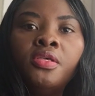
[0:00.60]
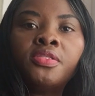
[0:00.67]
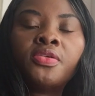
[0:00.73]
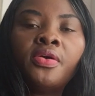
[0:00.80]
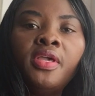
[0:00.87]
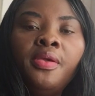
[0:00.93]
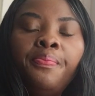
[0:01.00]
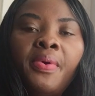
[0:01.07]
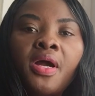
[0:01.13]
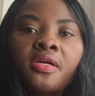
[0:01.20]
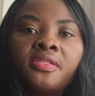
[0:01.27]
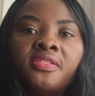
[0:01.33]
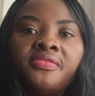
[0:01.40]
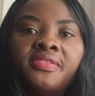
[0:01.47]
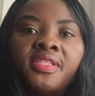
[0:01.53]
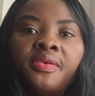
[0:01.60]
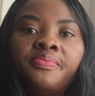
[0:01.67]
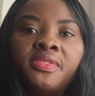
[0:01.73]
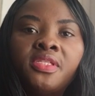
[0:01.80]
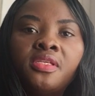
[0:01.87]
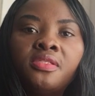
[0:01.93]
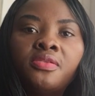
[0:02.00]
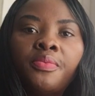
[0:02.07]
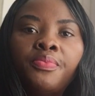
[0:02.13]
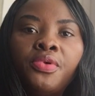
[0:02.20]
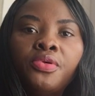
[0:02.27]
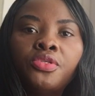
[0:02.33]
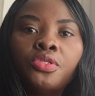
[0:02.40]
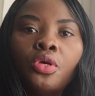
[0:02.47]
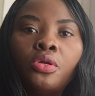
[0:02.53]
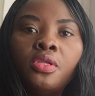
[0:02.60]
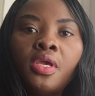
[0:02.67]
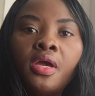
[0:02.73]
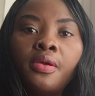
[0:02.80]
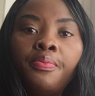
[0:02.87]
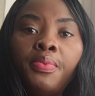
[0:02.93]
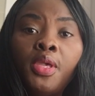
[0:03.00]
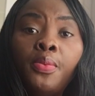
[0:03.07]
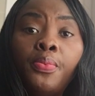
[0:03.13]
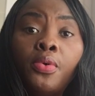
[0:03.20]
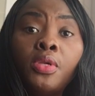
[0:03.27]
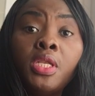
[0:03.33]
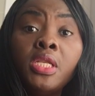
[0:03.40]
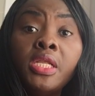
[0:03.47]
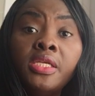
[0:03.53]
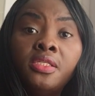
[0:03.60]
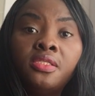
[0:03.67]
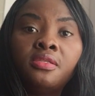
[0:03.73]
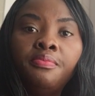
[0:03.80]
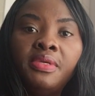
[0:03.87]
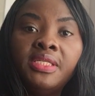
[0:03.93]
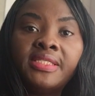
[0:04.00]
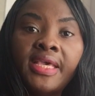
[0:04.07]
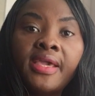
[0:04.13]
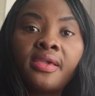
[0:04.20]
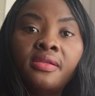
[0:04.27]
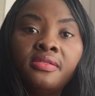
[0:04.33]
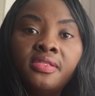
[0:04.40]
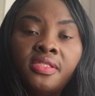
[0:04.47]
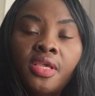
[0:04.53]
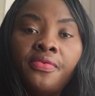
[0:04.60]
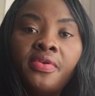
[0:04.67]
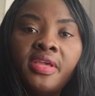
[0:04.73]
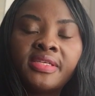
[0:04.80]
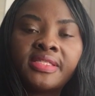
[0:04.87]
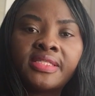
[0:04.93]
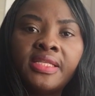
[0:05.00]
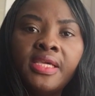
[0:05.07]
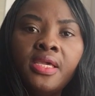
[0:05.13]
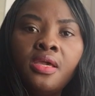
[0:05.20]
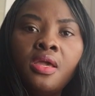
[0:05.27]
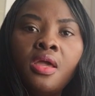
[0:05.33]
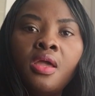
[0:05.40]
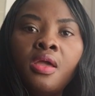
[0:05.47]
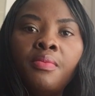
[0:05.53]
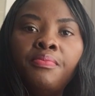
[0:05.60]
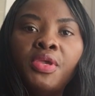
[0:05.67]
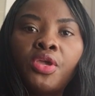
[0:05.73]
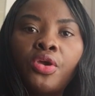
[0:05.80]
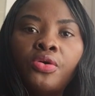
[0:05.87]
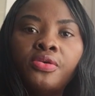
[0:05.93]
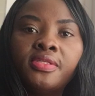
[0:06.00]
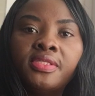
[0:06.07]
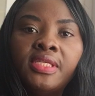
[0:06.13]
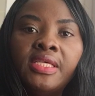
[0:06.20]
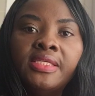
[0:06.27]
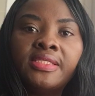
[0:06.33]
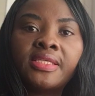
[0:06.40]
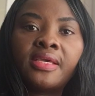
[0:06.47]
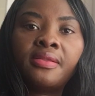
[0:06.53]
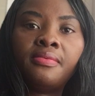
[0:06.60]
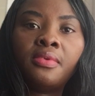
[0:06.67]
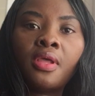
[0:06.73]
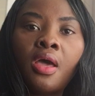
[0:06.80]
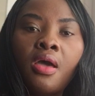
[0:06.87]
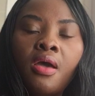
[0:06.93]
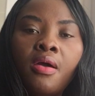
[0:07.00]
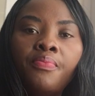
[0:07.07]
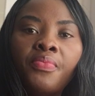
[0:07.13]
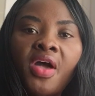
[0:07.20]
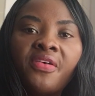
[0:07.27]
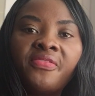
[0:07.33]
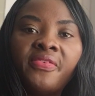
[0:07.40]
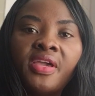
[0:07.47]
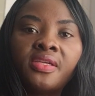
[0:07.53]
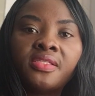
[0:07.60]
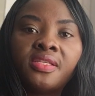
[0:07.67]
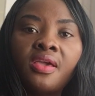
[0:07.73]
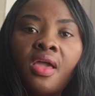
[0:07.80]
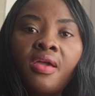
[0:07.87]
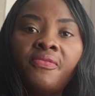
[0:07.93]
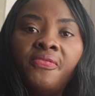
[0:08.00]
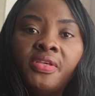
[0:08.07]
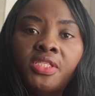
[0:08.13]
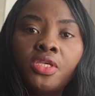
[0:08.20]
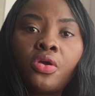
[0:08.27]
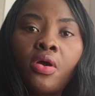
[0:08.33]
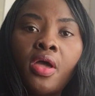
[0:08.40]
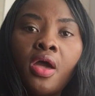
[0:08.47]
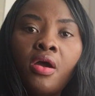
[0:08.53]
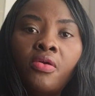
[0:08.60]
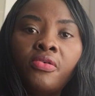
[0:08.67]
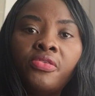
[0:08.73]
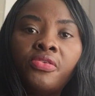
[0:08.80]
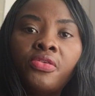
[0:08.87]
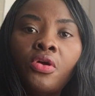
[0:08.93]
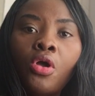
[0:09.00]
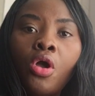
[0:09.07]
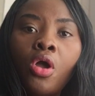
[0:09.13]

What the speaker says: So impacts of substance abuse on young people need to be taken seriously because these can affect physical health,